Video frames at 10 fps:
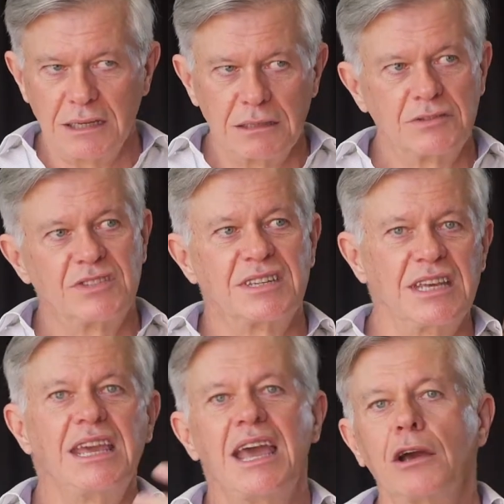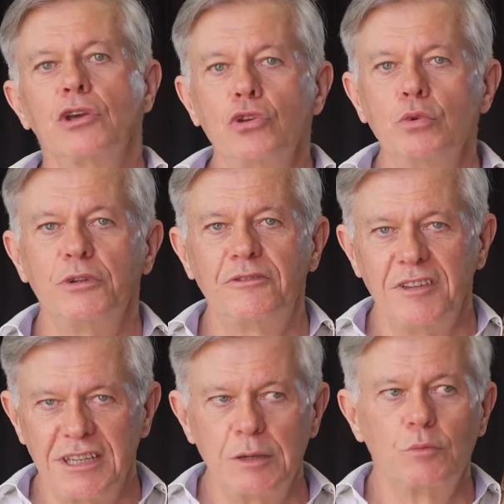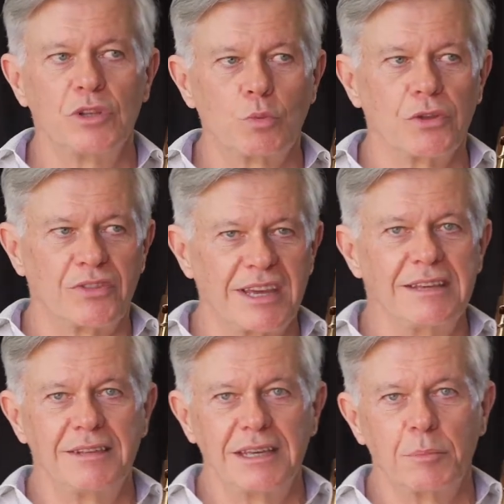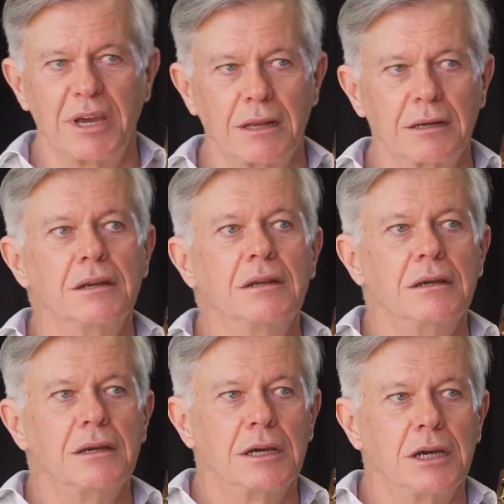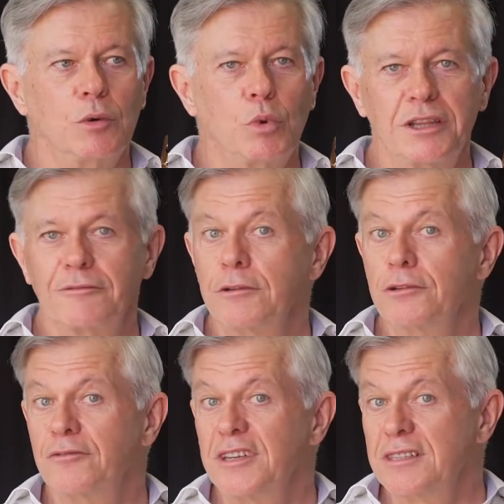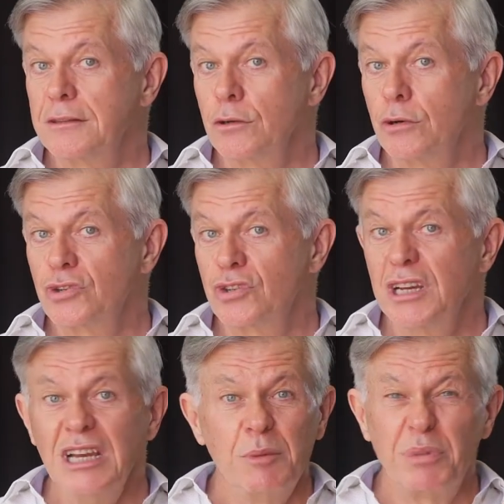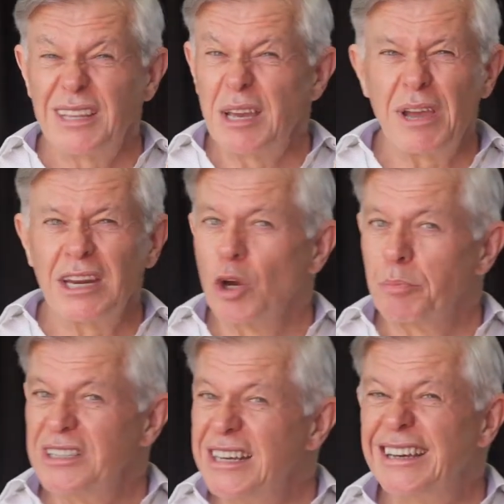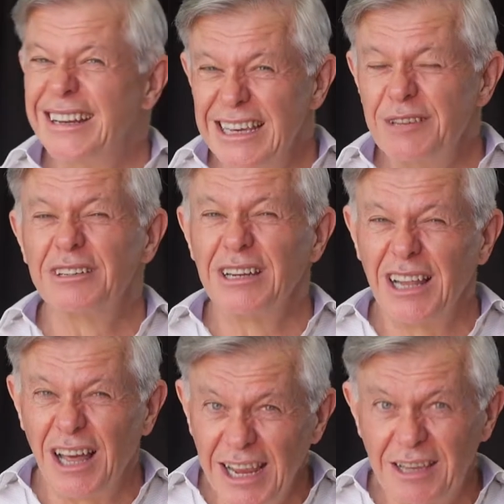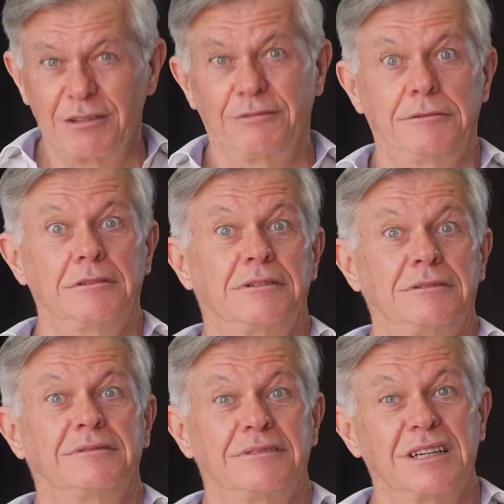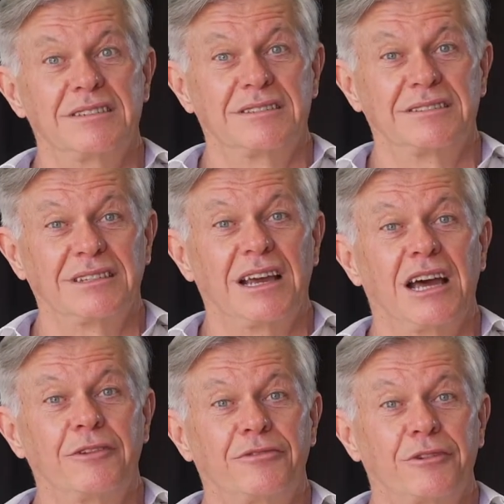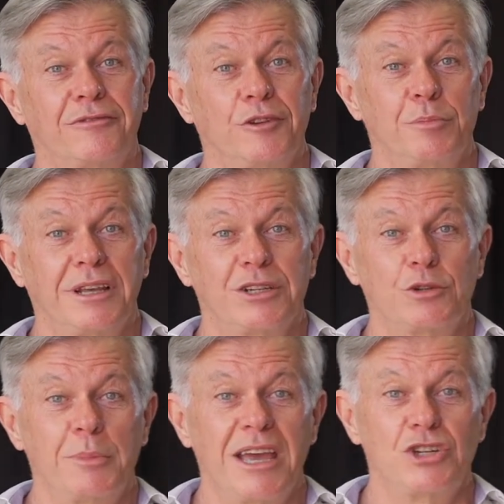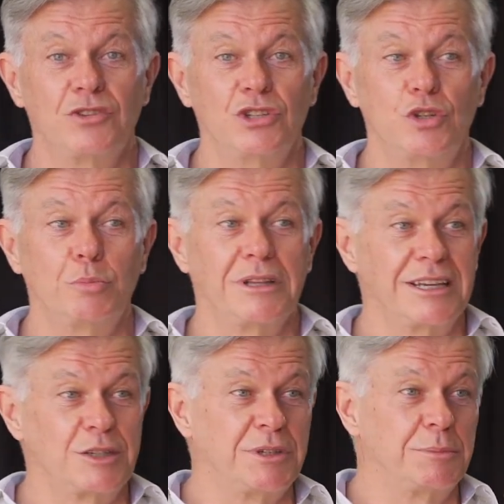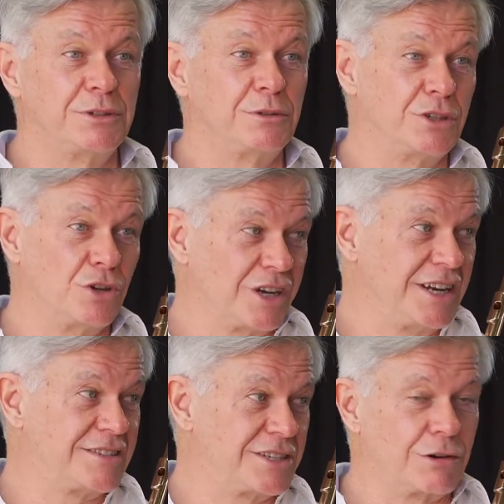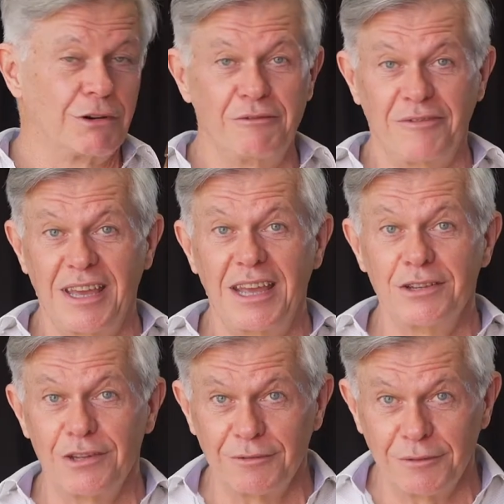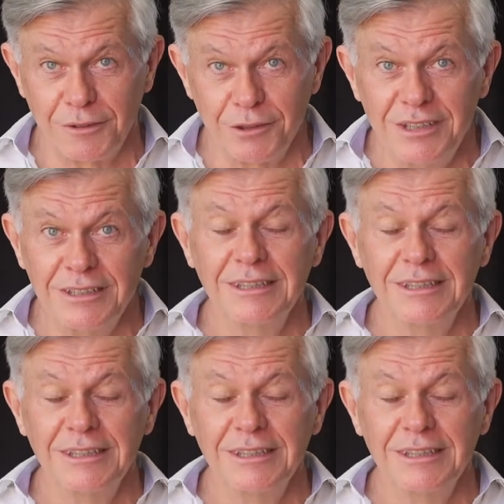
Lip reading: see how you would fit in with what they think about where the flute fits in the orchestra, but they may not particularly even like the flute. That's hard for a flute player to imagine, that you're playing to people who are not necessarily fans of the flute.